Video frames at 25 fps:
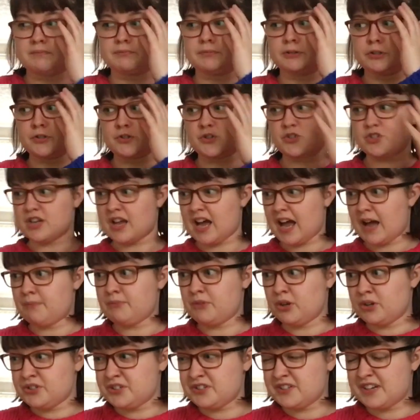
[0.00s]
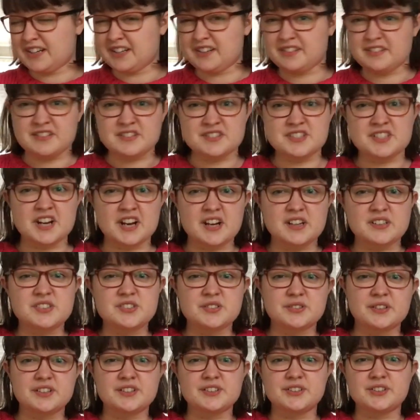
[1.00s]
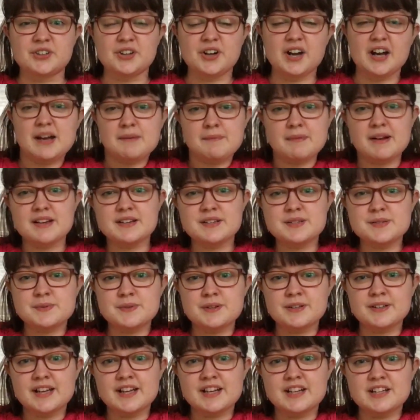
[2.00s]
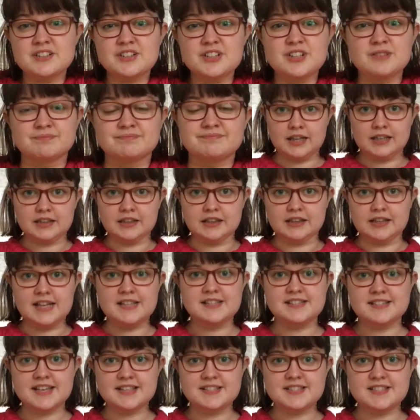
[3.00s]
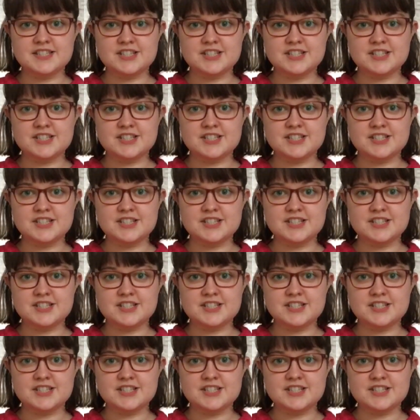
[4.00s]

and plus I'm not doing anything today, so I thought I might as well get it done. Let's get